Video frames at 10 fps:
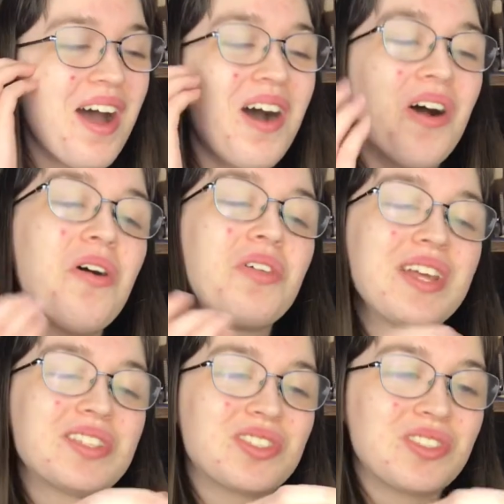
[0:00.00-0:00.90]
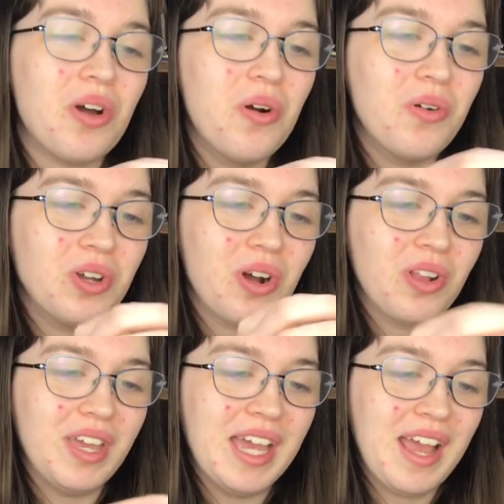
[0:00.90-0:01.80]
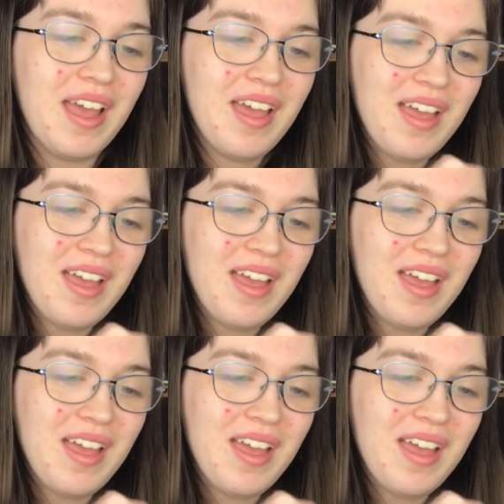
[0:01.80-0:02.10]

Oh, that's so darling.